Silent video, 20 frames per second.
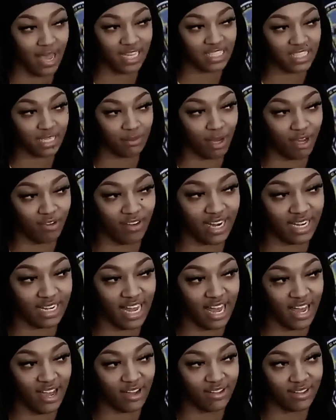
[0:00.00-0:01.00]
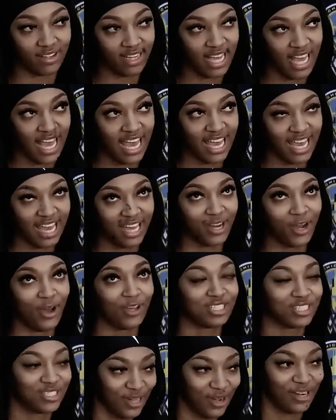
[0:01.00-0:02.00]
seasoned veterans with playoff
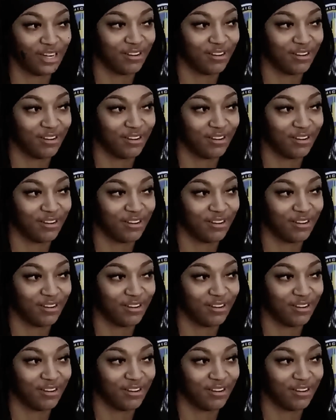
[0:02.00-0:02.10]
experience,